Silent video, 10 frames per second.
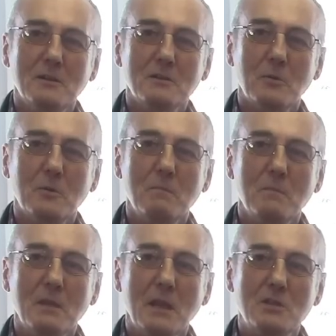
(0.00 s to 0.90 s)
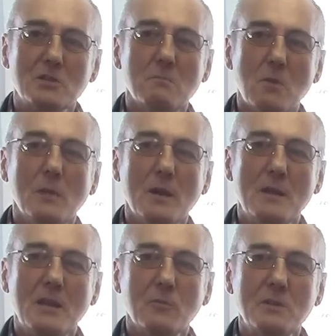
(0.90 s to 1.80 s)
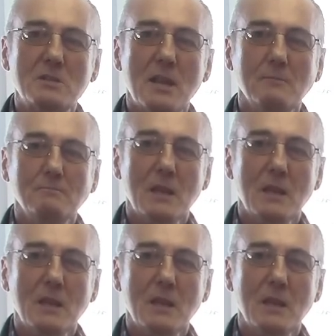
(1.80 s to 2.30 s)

So in just a moment, let me get reset,